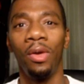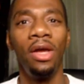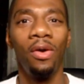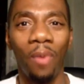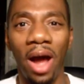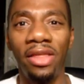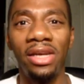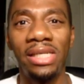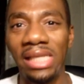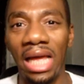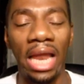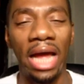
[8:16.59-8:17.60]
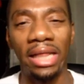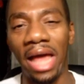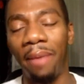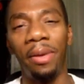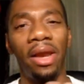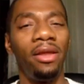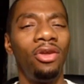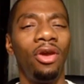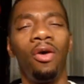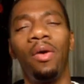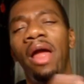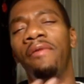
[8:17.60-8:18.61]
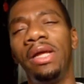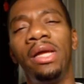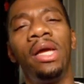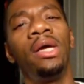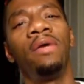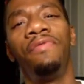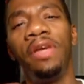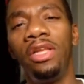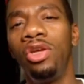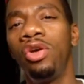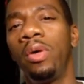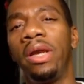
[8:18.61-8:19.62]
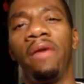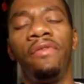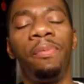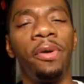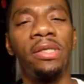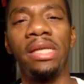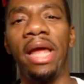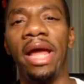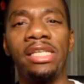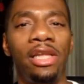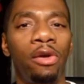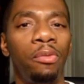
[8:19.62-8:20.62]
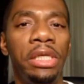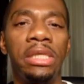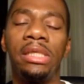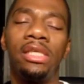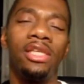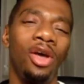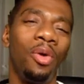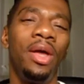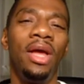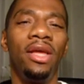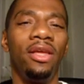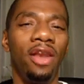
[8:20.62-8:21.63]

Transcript: I don't know why they're set like that, but, every venue and every person has their reasons.